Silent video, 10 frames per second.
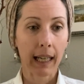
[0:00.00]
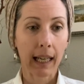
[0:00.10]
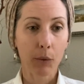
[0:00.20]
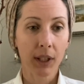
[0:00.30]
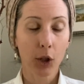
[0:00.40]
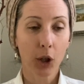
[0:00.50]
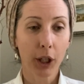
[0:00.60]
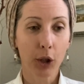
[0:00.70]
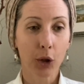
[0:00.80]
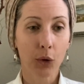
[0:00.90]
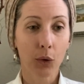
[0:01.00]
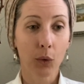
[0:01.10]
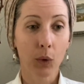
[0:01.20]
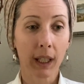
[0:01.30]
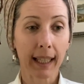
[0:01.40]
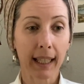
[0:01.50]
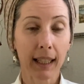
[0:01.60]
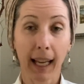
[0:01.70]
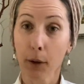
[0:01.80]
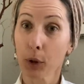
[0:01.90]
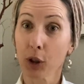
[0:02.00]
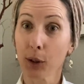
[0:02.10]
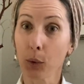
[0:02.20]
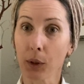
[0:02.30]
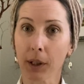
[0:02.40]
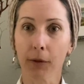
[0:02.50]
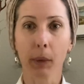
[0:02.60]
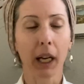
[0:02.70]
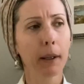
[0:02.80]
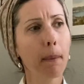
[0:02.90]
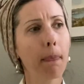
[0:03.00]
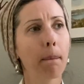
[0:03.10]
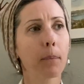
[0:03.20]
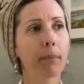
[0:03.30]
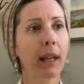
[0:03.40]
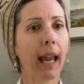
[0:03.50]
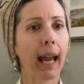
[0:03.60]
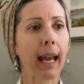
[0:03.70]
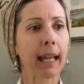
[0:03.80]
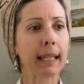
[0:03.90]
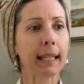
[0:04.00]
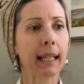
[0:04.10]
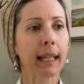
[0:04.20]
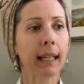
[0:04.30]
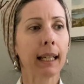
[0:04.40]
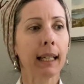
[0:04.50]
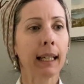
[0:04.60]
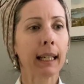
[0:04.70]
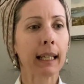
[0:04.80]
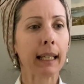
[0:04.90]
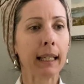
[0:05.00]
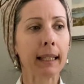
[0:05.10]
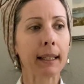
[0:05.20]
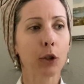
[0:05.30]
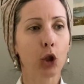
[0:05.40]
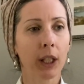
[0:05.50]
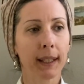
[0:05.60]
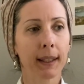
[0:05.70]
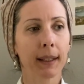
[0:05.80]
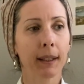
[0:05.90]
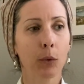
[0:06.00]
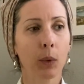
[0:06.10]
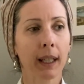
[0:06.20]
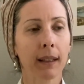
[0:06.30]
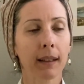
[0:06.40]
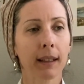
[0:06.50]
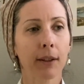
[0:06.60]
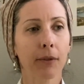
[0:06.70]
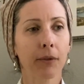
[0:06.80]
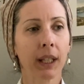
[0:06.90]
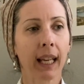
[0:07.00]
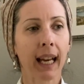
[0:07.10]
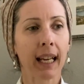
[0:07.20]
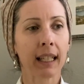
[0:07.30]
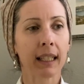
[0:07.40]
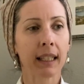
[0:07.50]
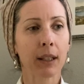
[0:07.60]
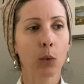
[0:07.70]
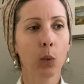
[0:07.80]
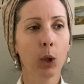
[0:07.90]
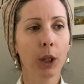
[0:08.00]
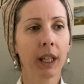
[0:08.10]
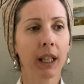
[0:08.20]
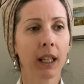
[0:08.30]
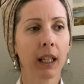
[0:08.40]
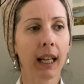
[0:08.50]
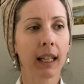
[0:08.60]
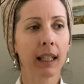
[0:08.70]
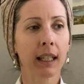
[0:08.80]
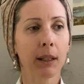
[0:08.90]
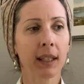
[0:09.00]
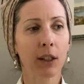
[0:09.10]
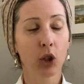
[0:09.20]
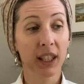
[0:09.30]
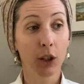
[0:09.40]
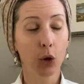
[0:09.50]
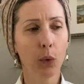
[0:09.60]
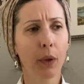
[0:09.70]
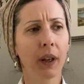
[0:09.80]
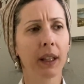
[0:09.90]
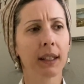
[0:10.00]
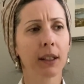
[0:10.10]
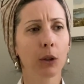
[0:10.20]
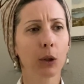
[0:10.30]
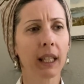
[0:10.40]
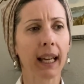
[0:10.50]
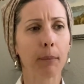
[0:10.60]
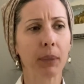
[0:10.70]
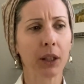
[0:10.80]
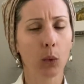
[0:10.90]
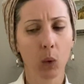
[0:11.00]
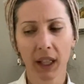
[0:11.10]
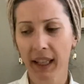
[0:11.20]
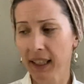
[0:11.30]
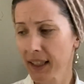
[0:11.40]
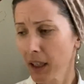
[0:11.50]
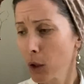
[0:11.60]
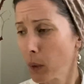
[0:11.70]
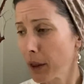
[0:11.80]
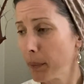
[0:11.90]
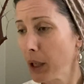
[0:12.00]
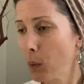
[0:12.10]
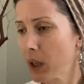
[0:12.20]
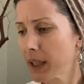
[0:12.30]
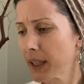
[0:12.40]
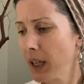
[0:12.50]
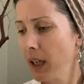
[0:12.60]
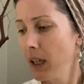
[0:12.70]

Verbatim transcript: I was talking to a language student of mine, and he suggested, well, if the ad isn't working, uh, he suggested two things to look at, but the one that stuck with me was